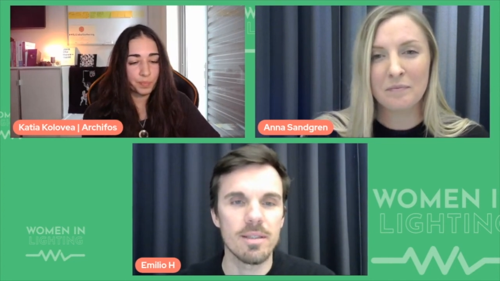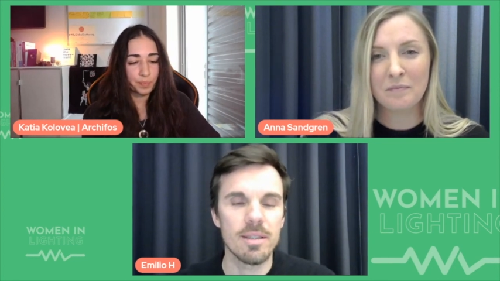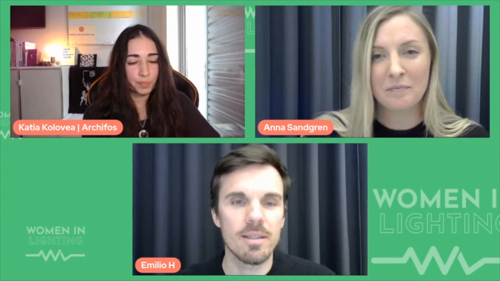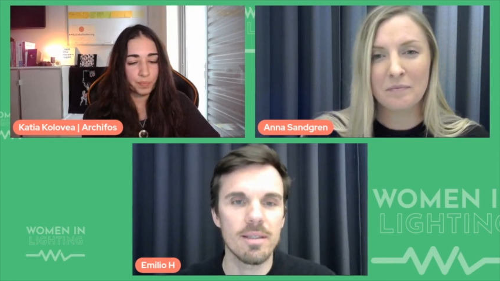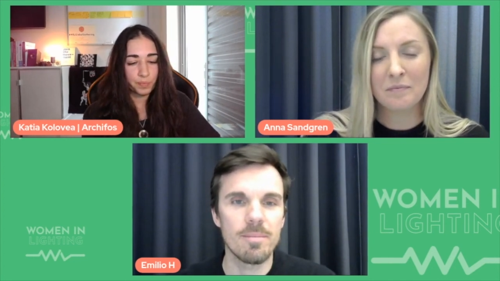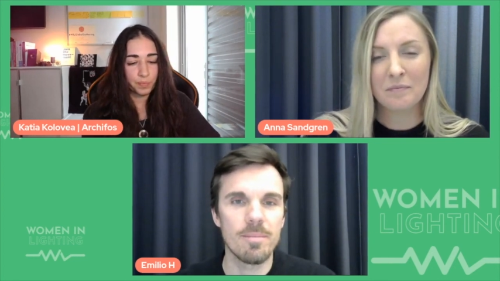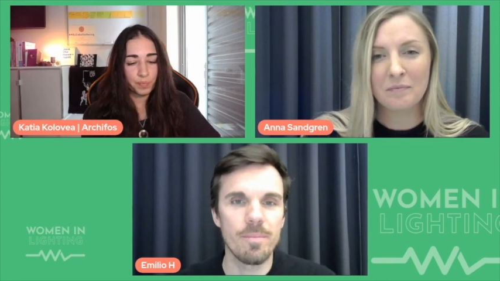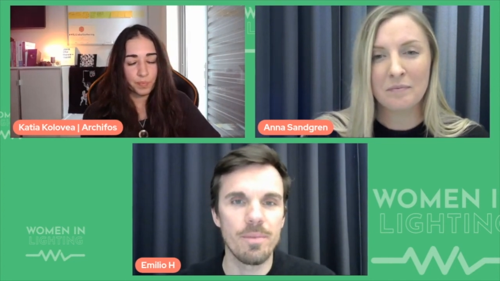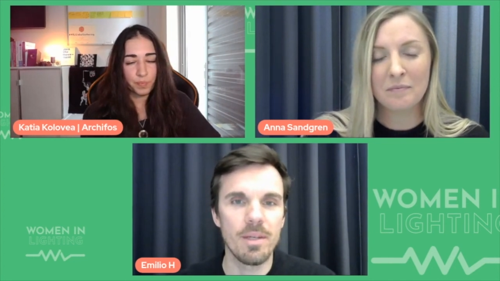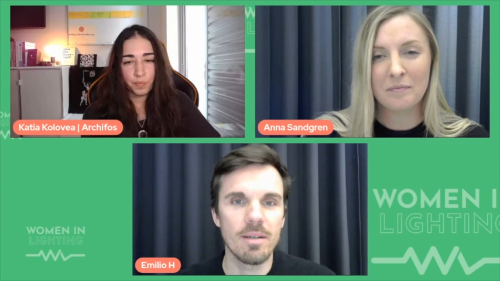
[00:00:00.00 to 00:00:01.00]
Speaker 1: Um,
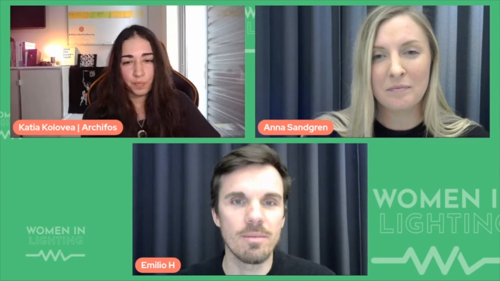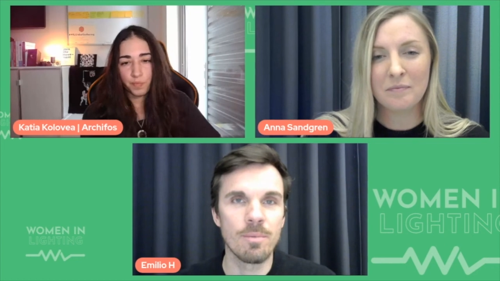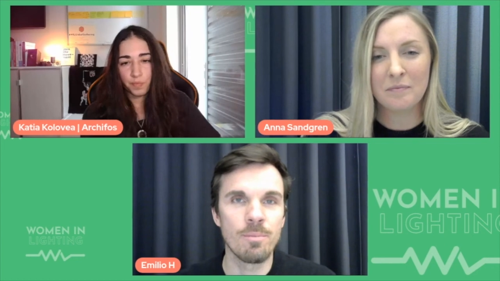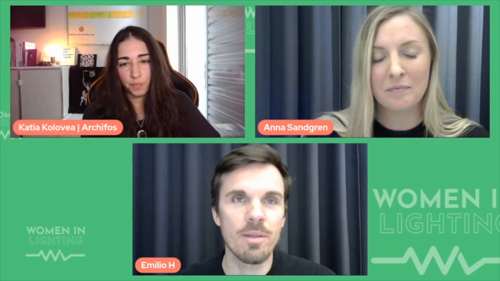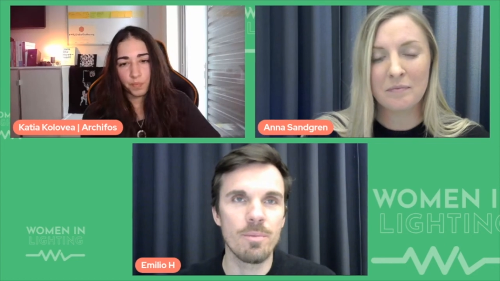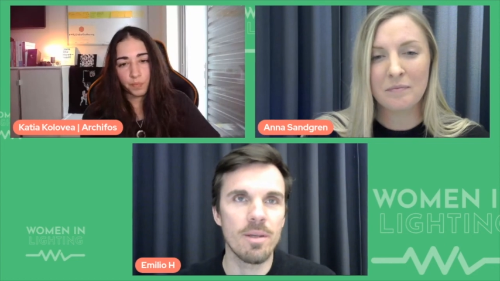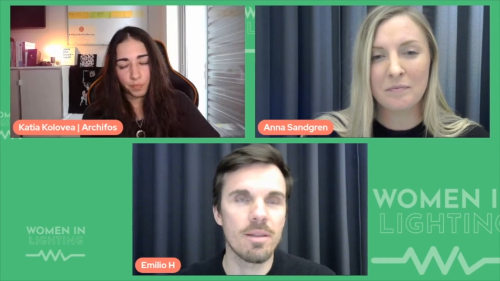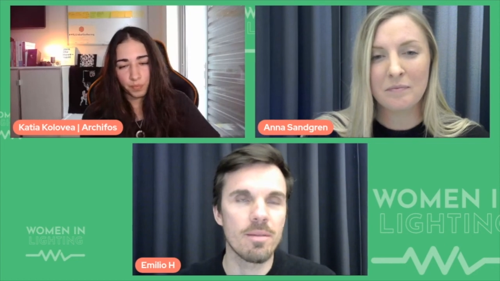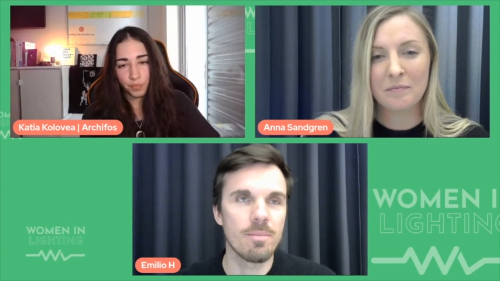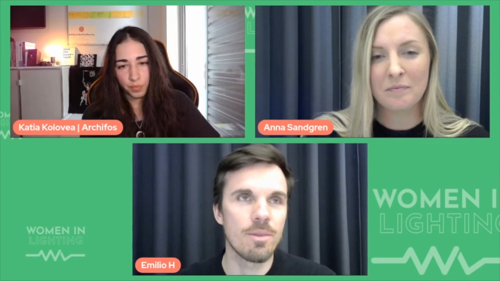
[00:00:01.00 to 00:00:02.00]
you know, with with
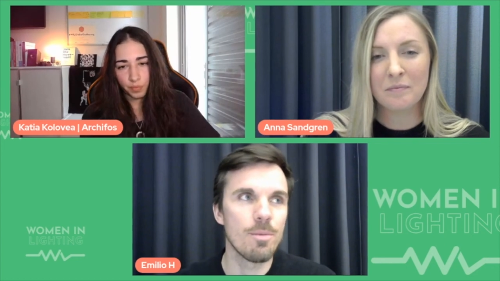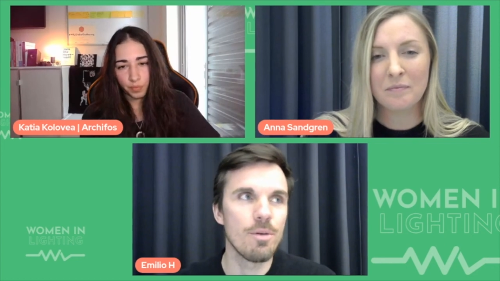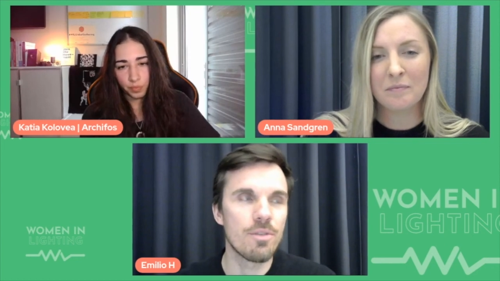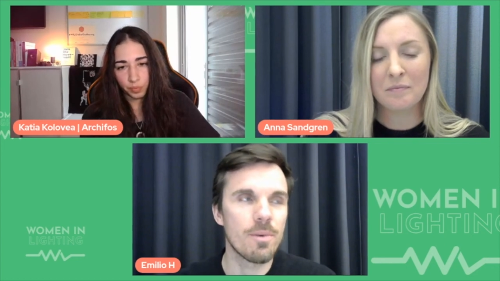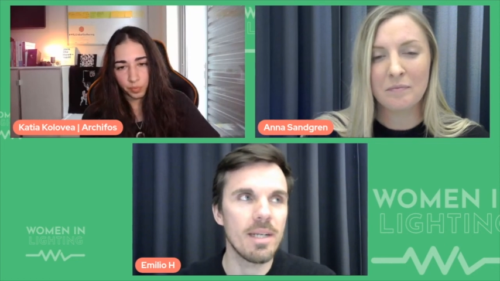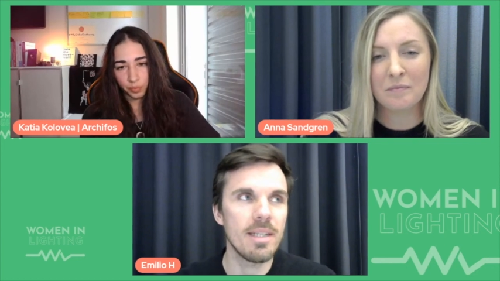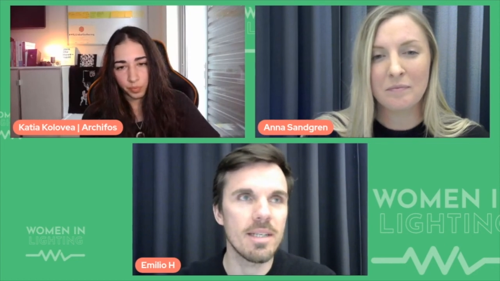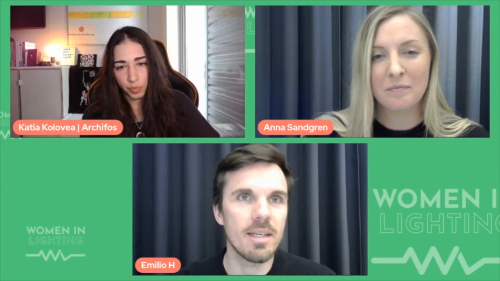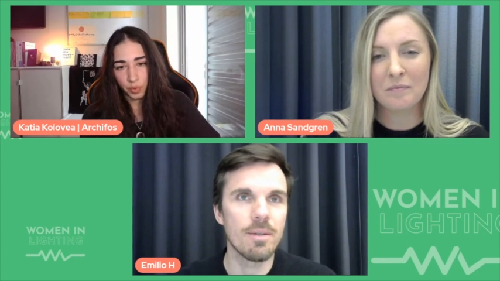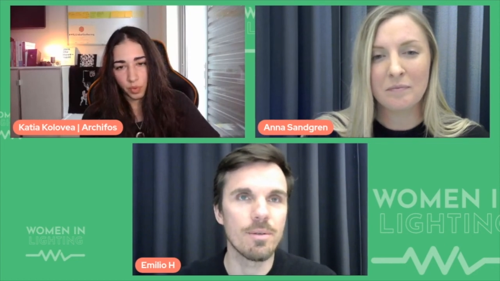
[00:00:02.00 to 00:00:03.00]
the move to L E D
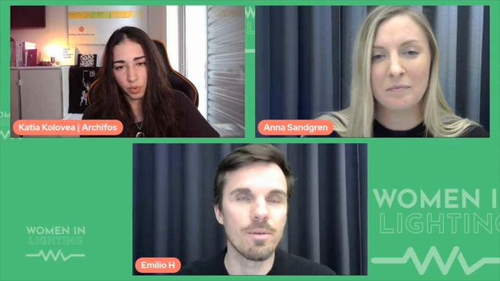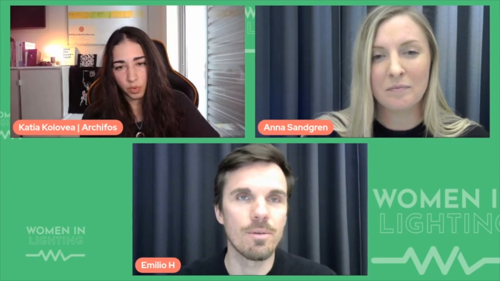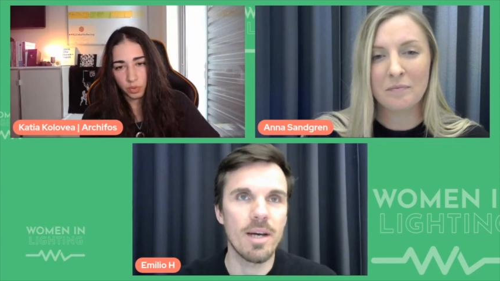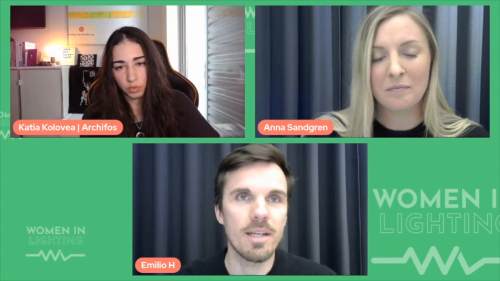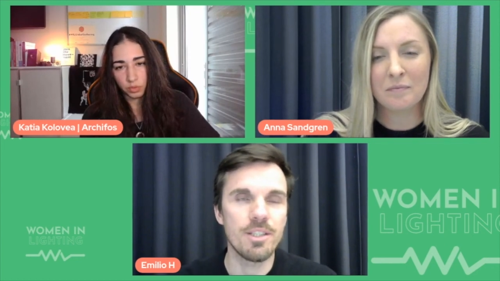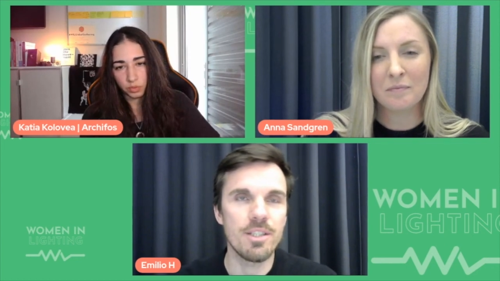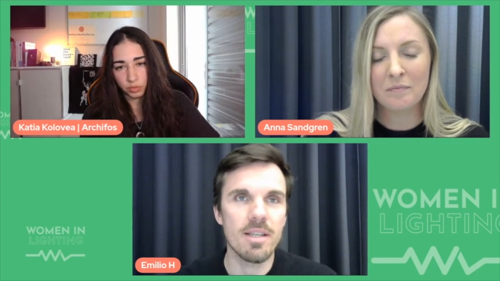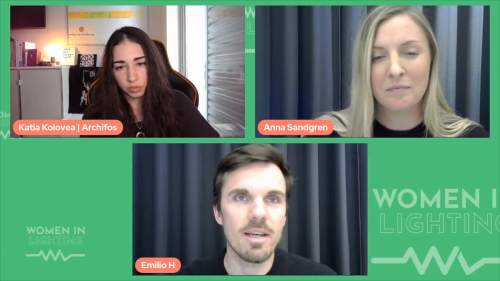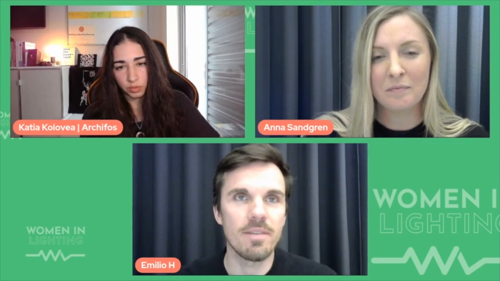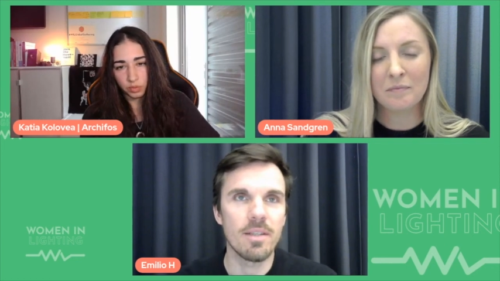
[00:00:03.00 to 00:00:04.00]
or, or energy
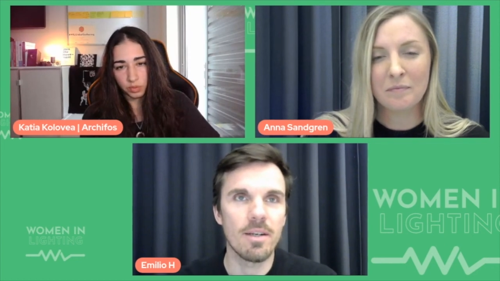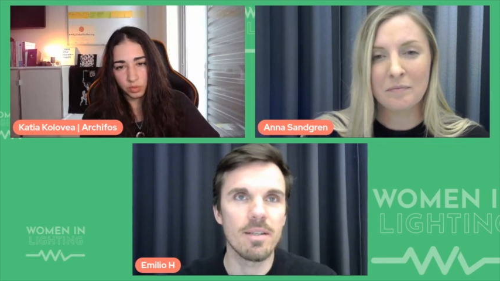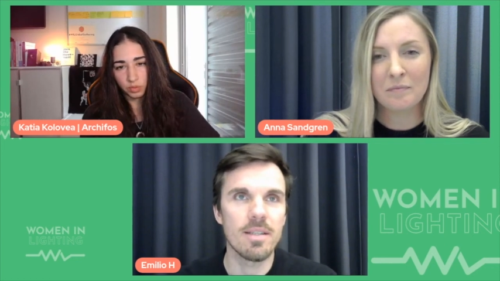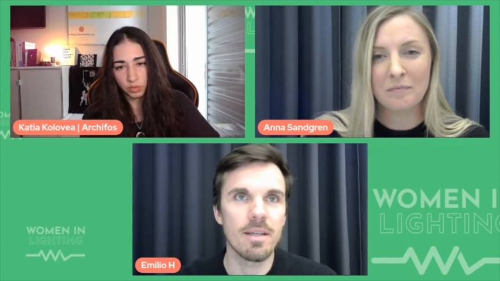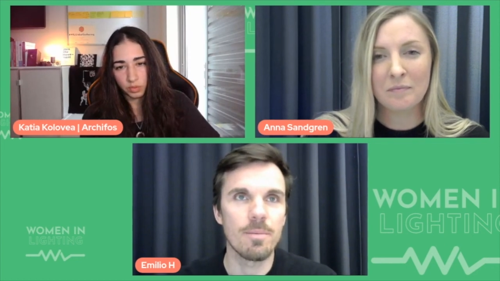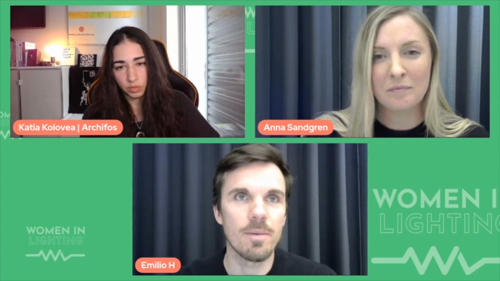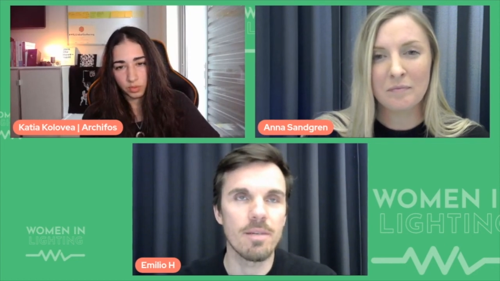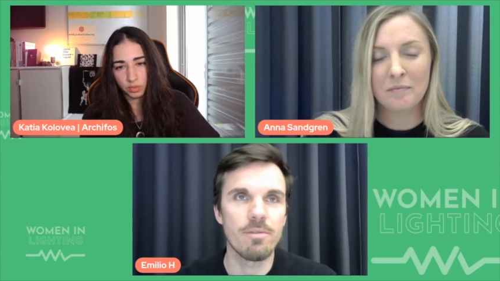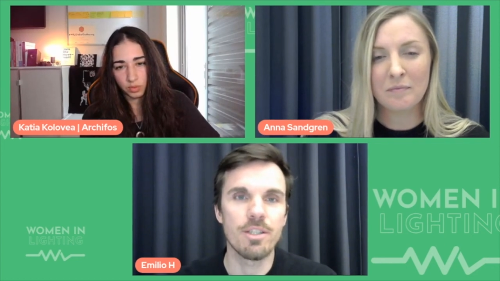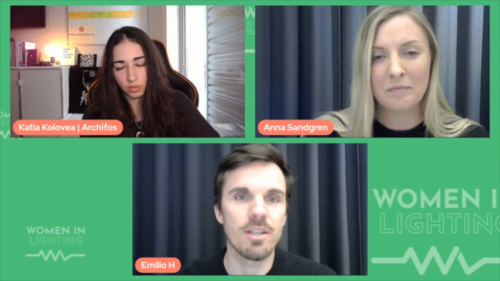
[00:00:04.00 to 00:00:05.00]
saving lighting, we
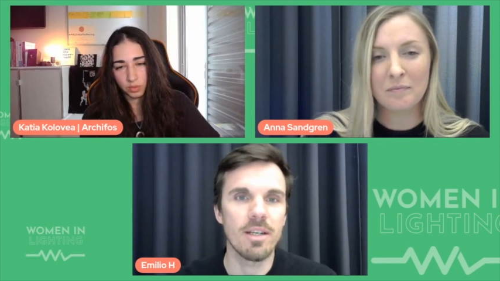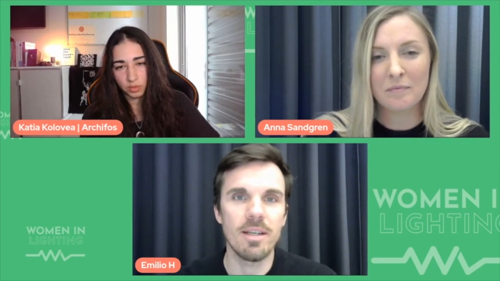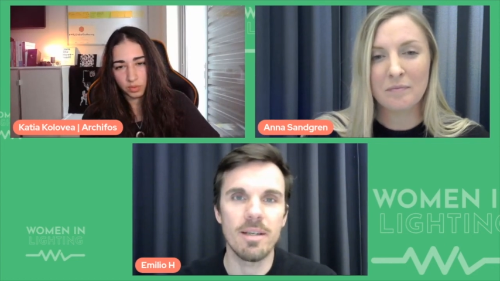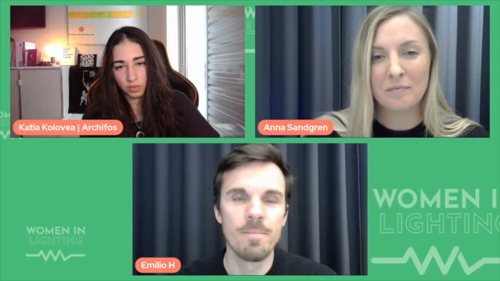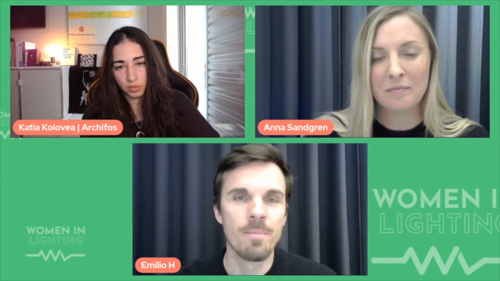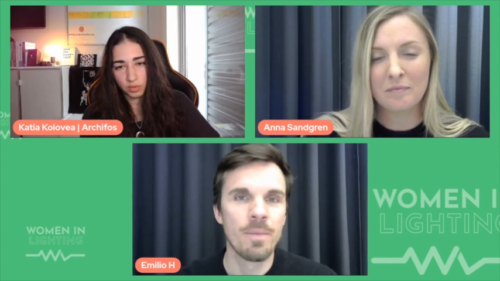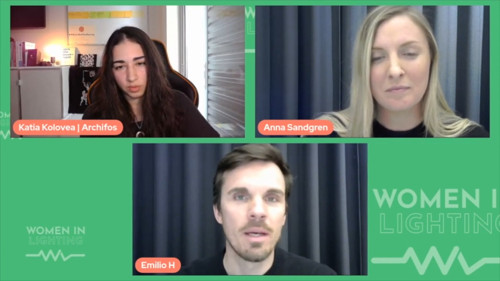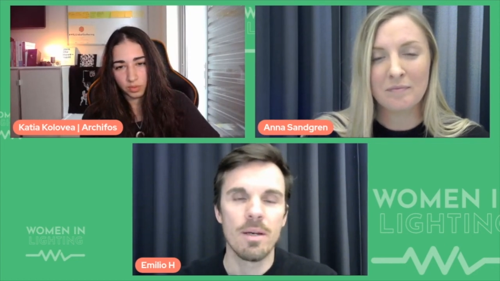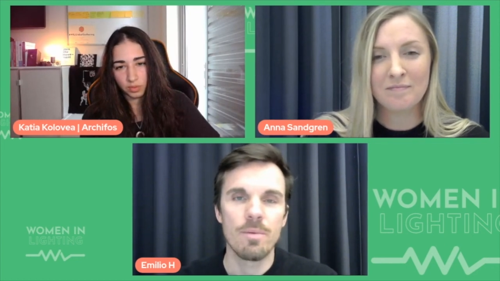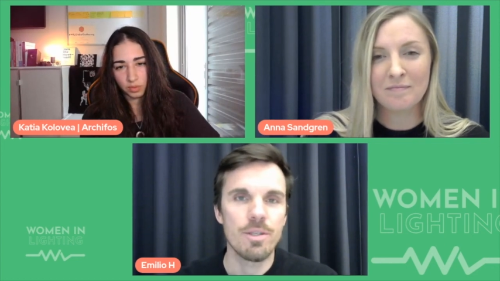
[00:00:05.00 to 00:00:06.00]
originally we